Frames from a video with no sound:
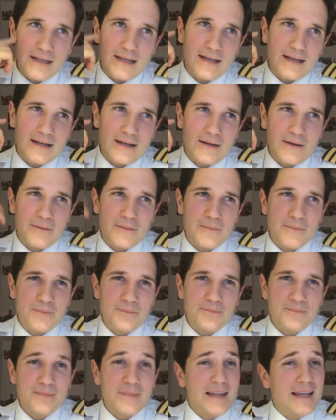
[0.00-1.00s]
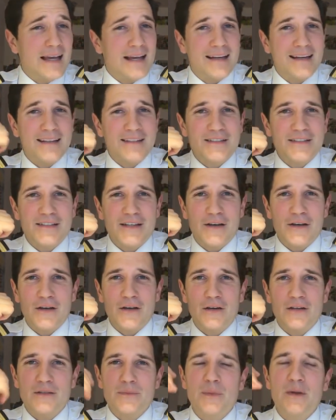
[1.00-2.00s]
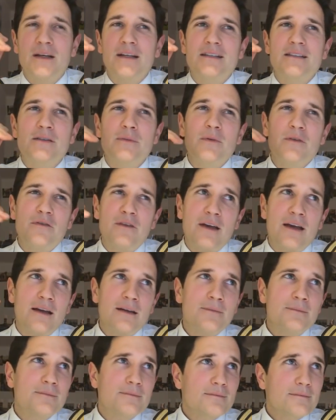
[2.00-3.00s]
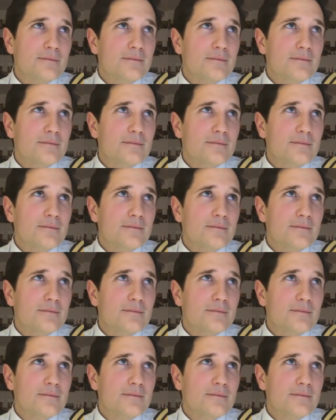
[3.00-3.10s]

Yeah, that's just how it goes. But to be fair,